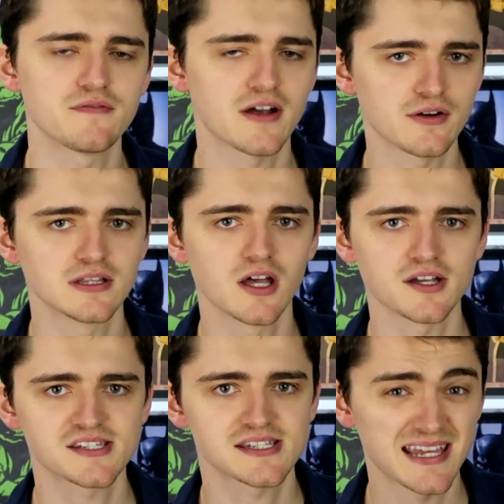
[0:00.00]
very
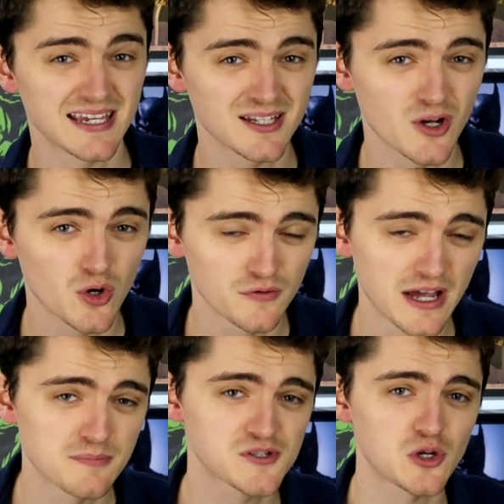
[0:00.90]
last scene of
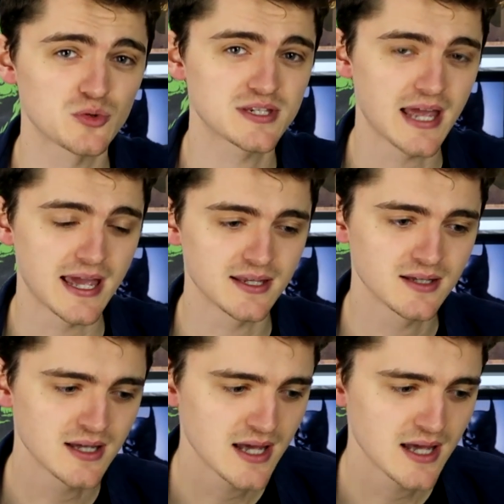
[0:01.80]
episode 10,